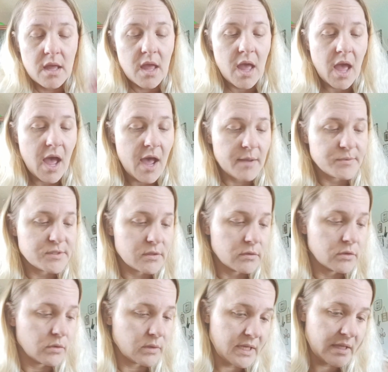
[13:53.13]

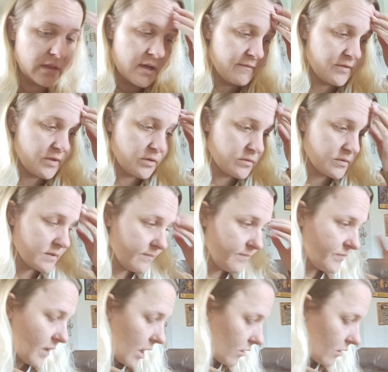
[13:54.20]
Absolutely love those. All